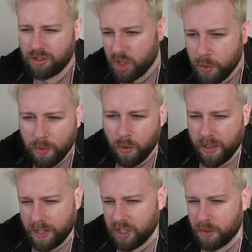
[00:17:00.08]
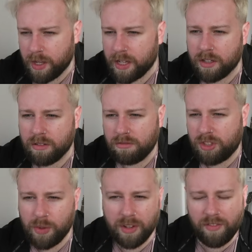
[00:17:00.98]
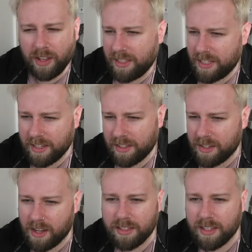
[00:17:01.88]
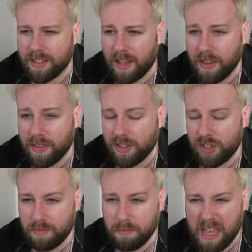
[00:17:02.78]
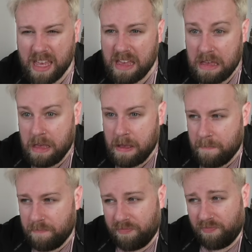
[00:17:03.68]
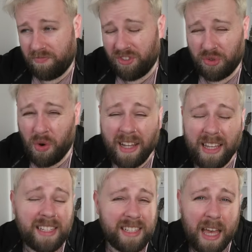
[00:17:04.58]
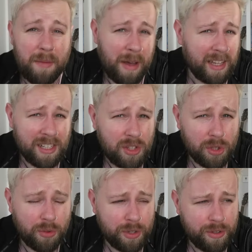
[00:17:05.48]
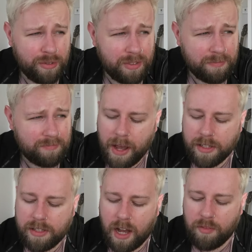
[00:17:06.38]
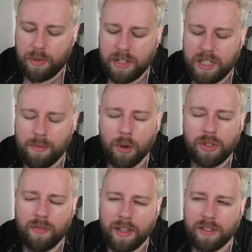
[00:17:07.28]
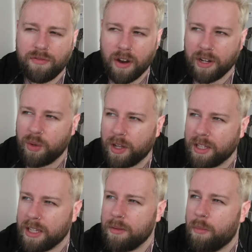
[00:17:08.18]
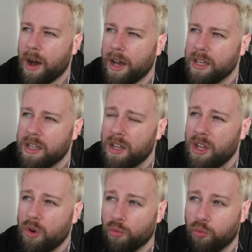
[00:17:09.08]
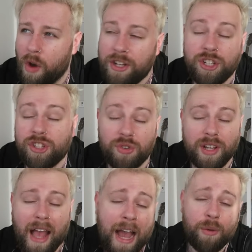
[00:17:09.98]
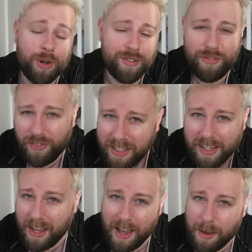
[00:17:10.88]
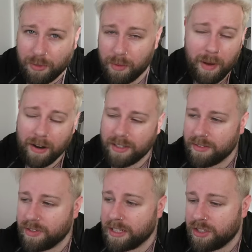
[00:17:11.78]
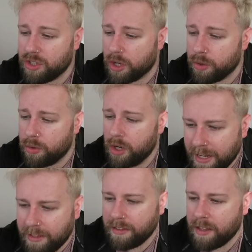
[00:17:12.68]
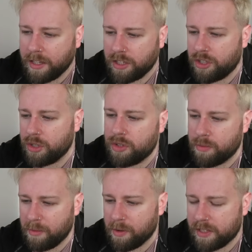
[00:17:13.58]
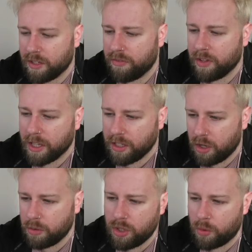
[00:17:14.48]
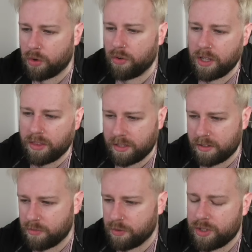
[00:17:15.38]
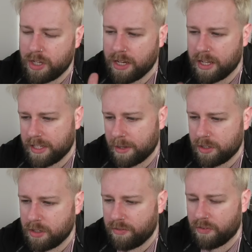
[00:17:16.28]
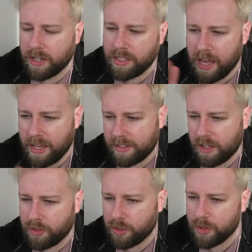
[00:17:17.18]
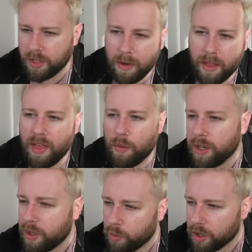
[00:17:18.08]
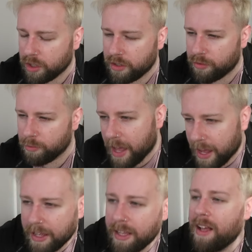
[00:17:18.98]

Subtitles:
doing what they're doing fancy exercises, and then there's just me trying to get back into the groove. And in the past, I've been demotivated very quickly by registering how unfit I am comparatively. So anything that I can do to make myself feel like, no, don't worry, this is a routine, it's absolutely fine, get yourself in the rhythm, and then we can work on it from there.